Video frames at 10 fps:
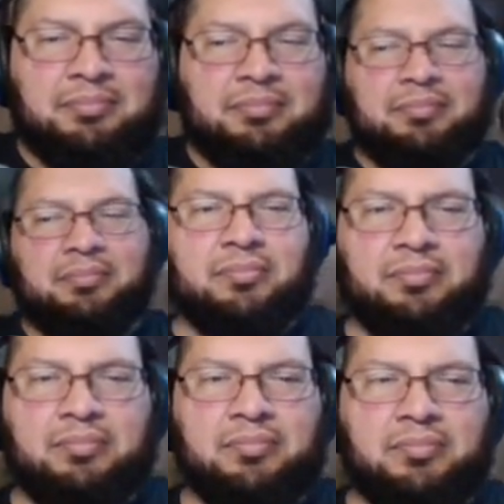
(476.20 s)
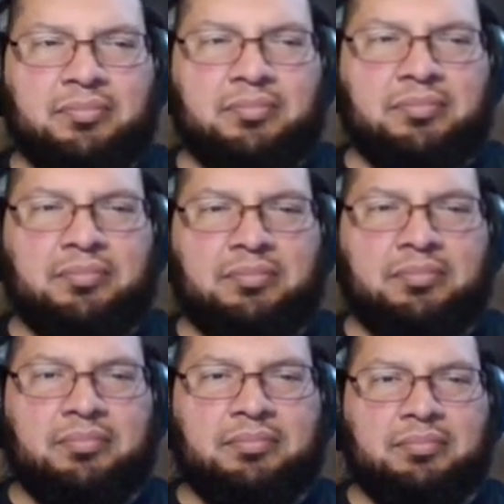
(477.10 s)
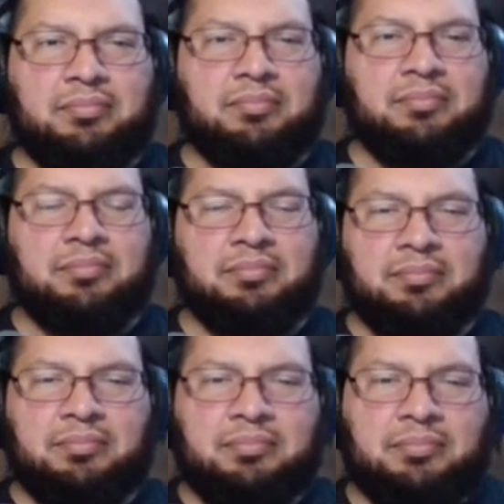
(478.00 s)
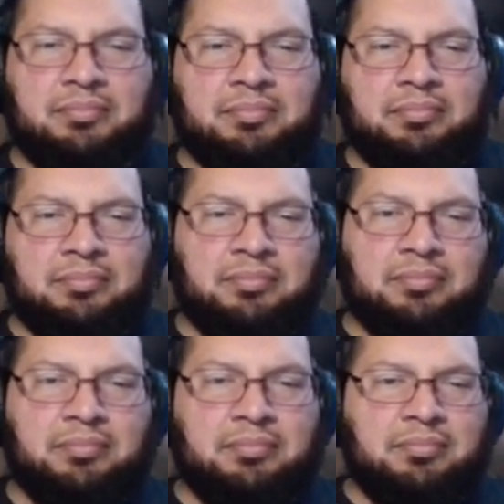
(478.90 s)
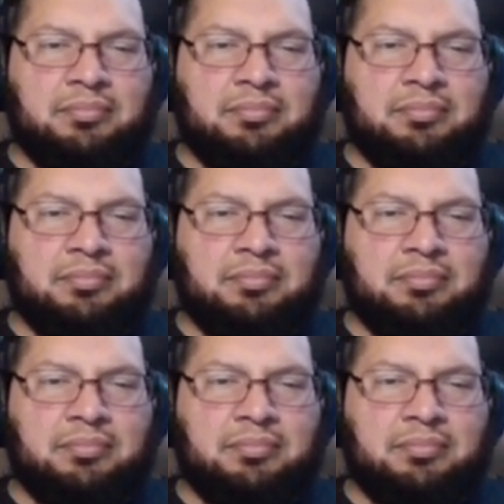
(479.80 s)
No words are spoken by the person on screen.